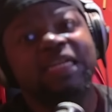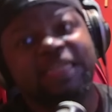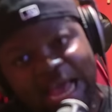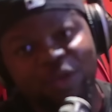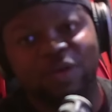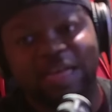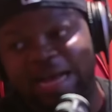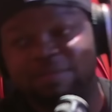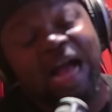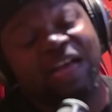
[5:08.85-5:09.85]
Now you
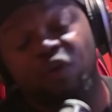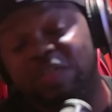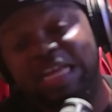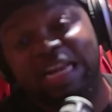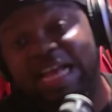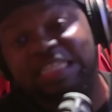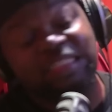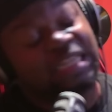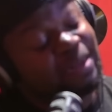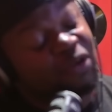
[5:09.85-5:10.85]
got, I can only
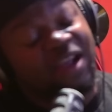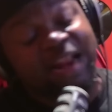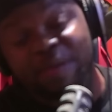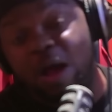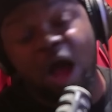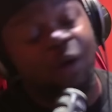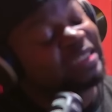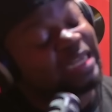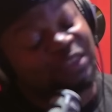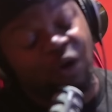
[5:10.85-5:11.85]
allege the Democratic, I don't
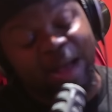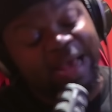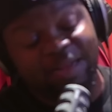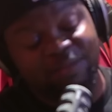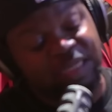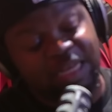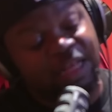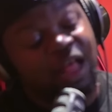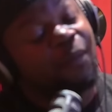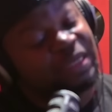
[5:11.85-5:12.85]
want to say Joe Biden, you know I'm
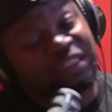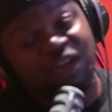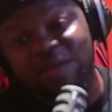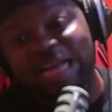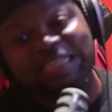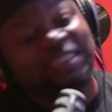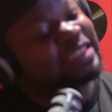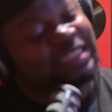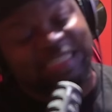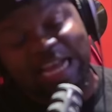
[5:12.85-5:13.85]
saying, but you know, got
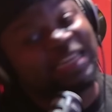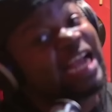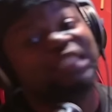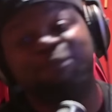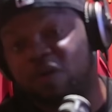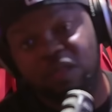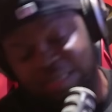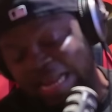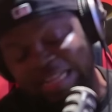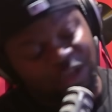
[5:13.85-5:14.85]
they're desperate, so
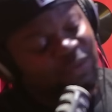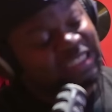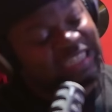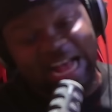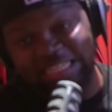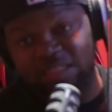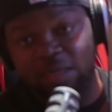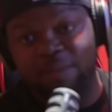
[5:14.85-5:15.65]
that is throwing shots.